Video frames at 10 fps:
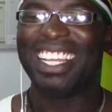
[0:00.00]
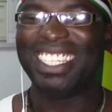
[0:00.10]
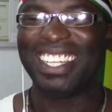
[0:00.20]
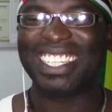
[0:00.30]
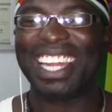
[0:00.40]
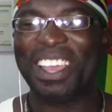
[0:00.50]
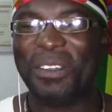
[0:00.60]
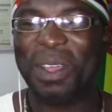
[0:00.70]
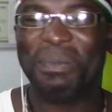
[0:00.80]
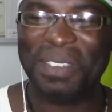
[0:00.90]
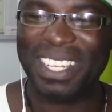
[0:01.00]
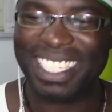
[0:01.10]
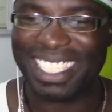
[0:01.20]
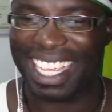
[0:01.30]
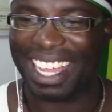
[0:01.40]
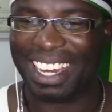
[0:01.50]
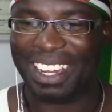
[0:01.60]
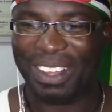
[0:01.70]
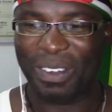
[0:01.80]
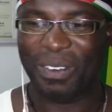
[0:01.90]
Just like real speech said.
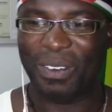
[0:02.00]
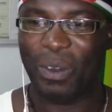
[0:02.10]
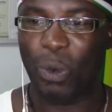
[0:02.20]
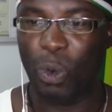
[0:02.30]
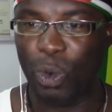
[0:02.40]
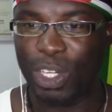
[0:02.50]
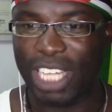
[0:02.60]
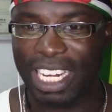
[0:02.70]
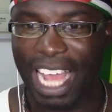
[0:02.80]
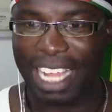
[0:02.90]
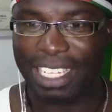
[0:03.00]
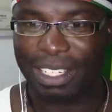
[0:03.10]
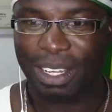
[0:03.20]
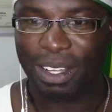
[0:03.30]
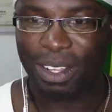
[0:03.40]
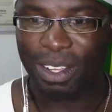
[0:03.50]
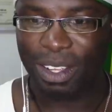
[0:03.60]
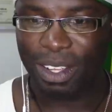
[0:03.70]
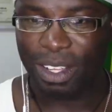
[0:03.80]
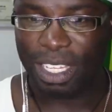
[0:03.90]
Ooh, Chaindrite!
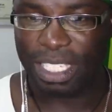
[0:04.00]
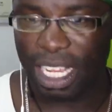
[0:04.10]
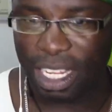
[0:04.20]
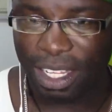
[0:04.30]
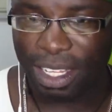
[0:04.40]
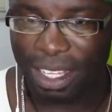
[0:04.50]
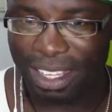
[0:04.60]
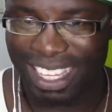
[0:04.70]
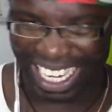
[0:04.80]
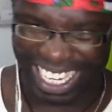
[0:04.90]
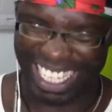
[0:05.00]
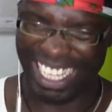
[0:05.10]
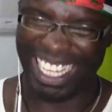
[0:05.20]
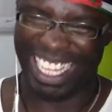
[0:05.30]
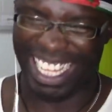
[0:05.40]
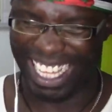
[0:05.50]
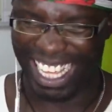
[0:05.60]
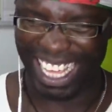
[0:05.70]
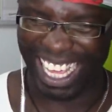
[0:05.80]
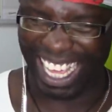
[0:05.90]
Is that
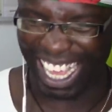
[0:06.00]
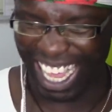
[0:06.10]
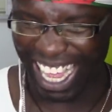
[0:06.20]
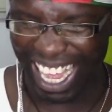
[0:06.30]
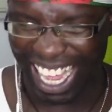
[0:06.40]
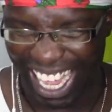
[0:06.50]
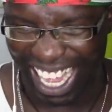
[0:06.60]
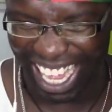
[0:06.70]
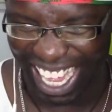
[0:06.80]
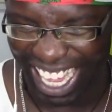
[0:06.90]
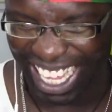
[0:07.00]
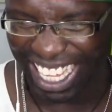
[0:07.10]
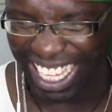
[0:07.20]
it? Look.